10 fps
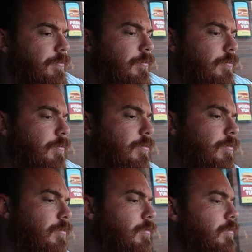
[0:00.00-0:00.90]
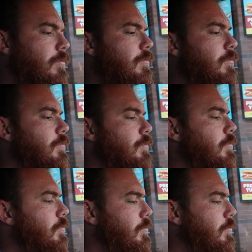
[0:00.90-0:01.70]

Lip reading: Nobody speaks.